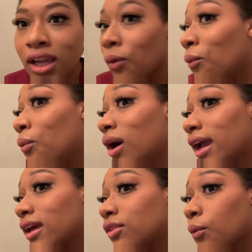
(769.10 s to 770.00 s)
what
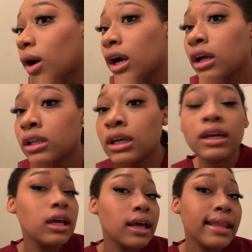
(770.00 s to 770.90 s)
in the world?
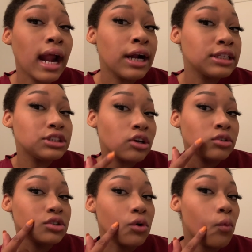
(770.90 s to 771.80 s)
And I already showed
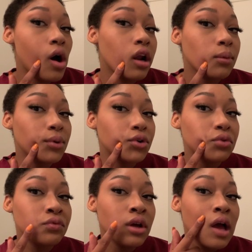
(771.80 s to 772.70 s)
you the
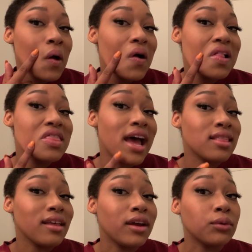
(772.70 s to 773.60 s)
waterproof. That
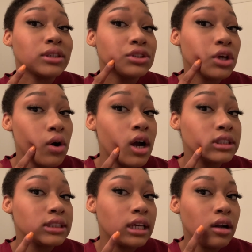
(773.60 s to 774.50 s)
thing was so hard to
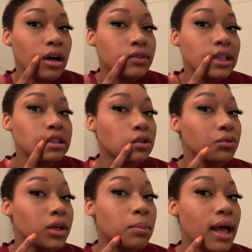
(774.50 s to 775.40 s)
get off. I need to
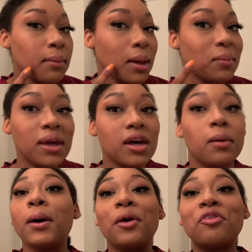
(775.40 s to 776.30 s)
reapply my
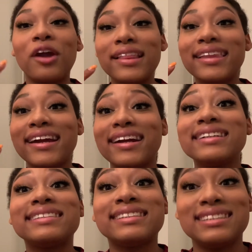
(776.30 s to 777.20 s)
makeup right there,
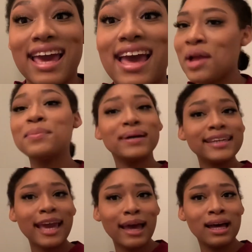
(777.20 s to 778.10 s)
stat. But
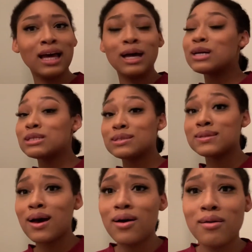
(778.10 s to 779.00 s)
yeah,
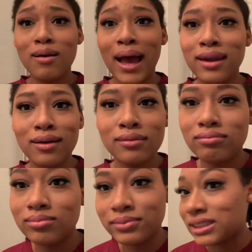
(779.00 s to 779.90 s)
so I don't
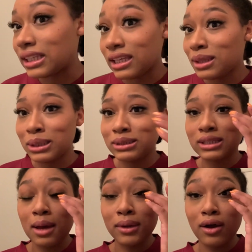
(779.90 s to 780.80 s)
see these
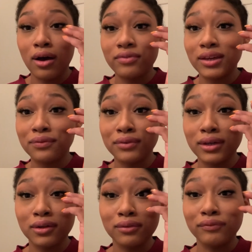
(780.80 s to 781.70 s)
coming off. They
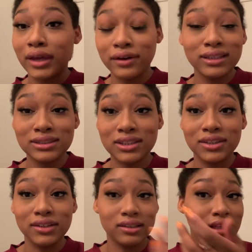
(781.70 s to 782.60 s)
feel very
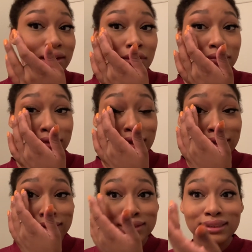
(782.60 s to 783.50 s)
secure. They don't feel like
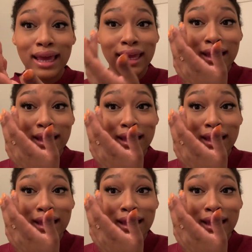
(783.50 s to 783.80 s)
they're just hanging